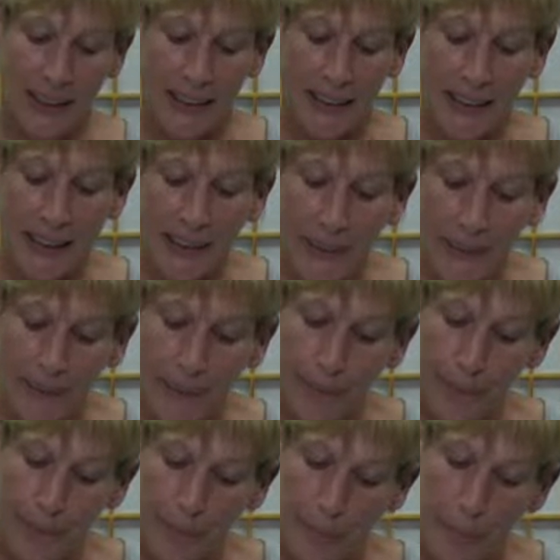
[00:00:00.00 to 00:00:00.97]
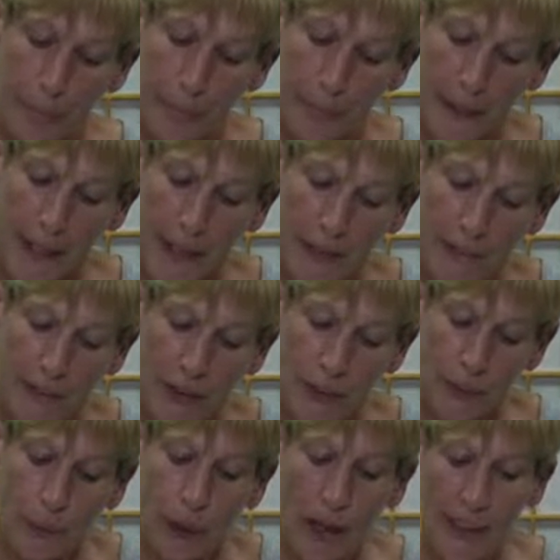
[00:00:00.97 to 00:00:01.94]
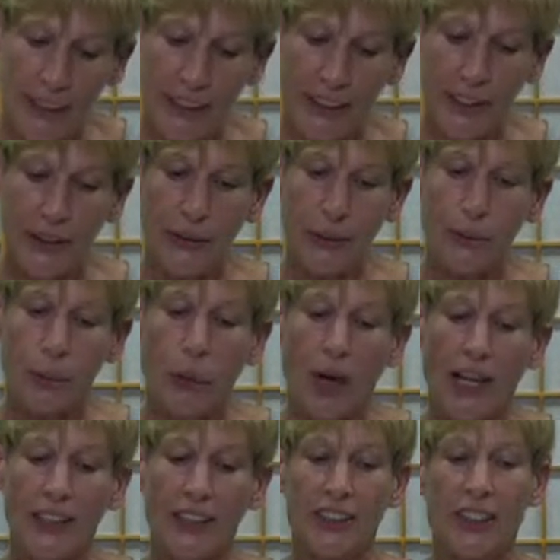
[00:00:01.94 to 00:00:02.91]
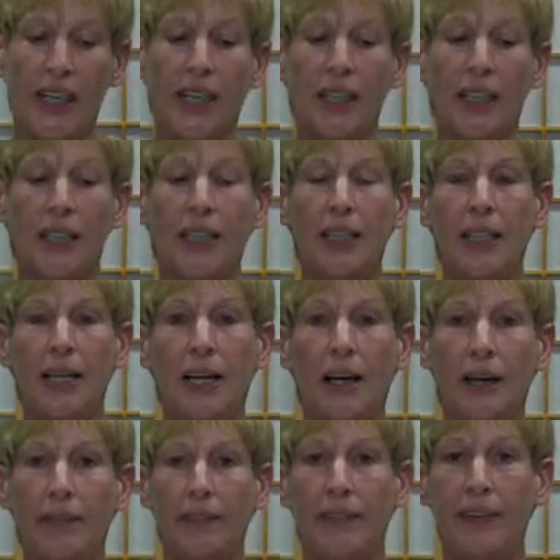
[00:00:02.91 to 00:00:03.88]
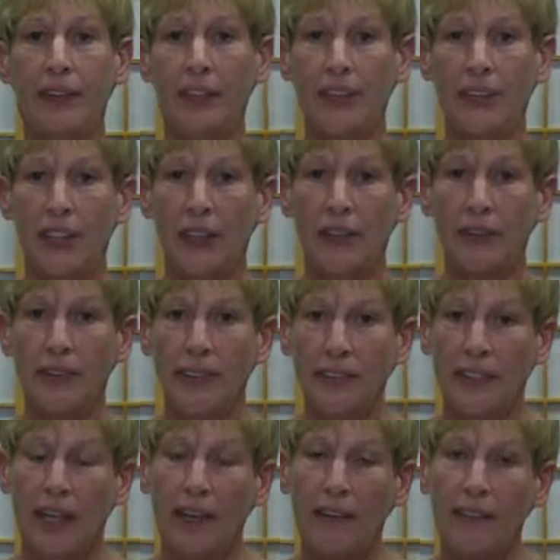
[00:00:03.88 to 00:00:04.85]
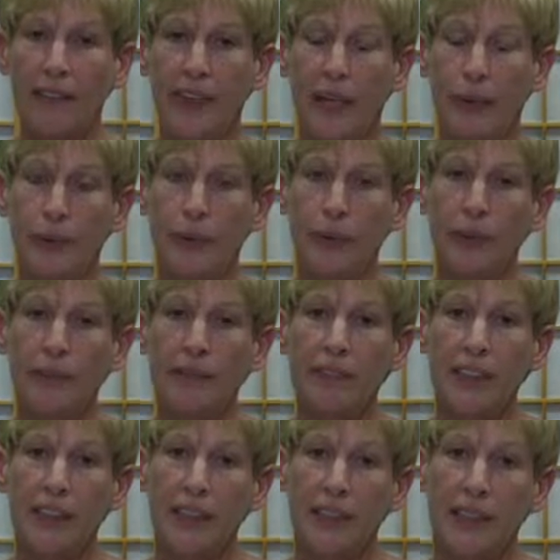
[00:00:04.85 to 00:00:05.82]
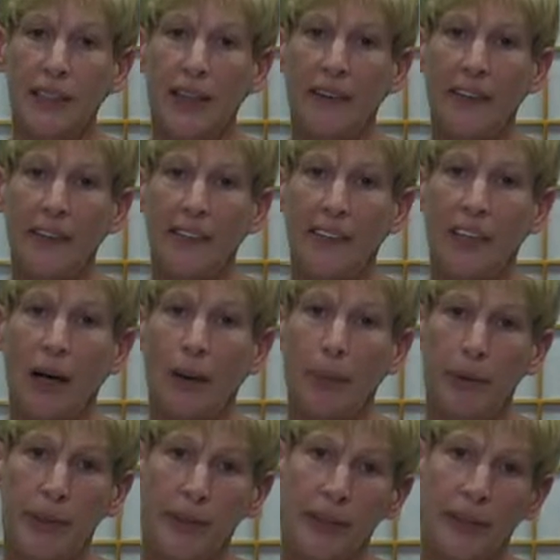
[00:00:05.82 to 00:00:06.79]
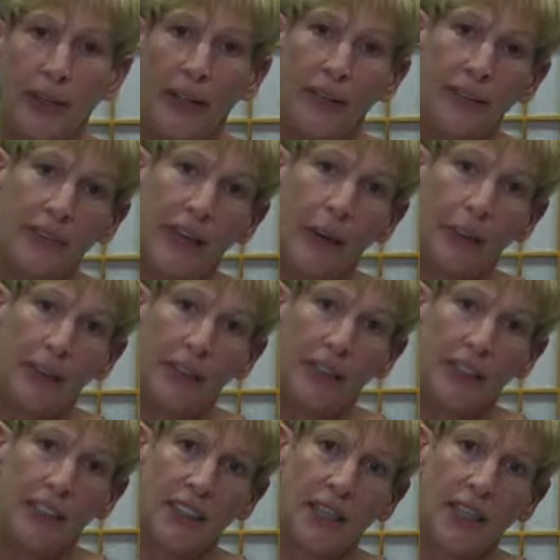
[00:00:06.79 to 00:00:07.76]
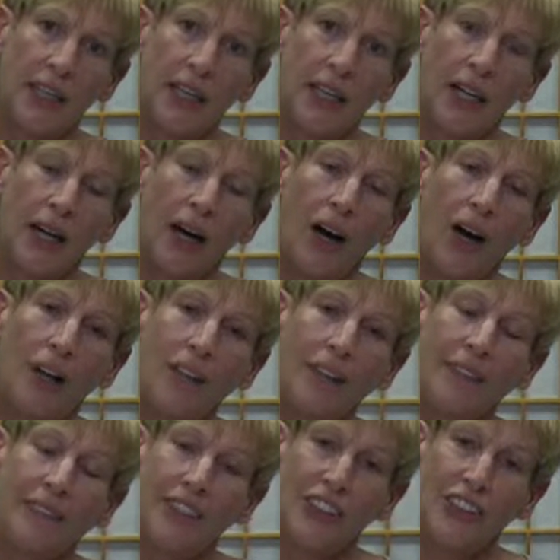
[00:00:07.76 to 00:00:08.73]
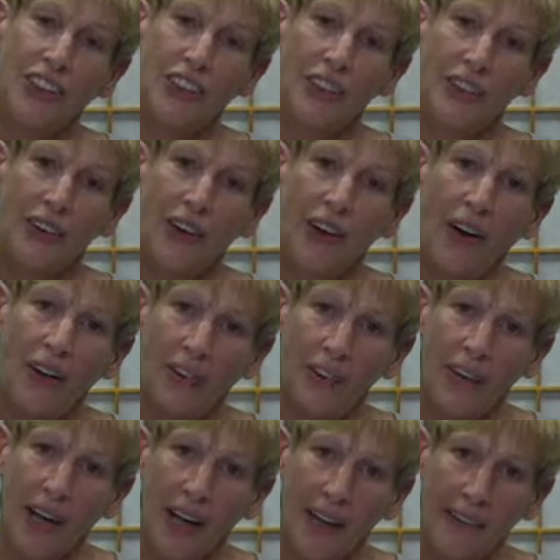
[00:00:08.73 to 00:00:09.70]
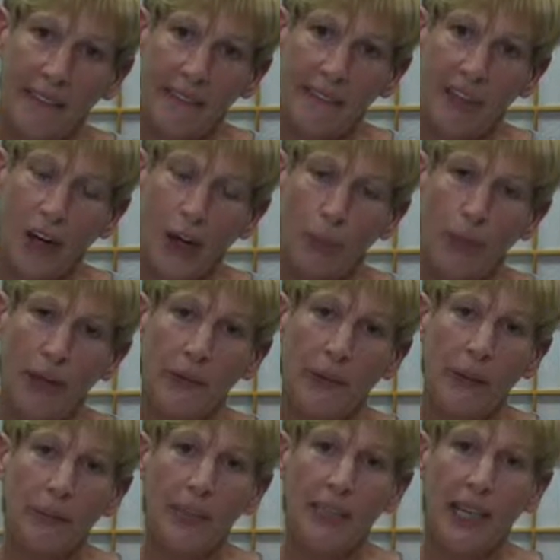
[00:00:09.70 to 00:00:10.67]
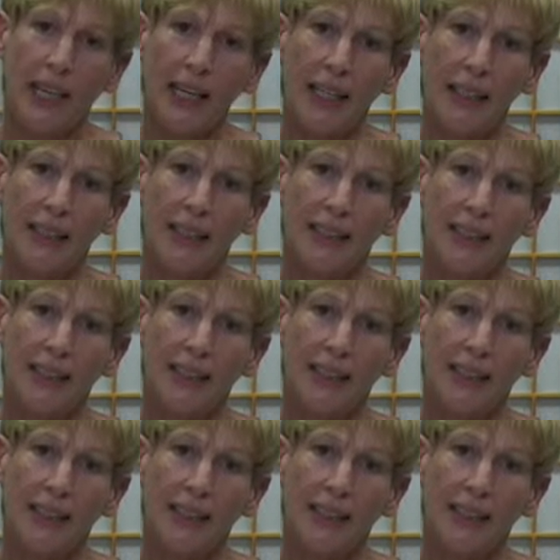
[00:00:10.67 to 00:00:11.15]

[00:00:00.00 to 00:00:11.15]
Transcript: So if you want to watch any of the shows that I've done previously on this topic or other topics, all of the shows are archived on my website.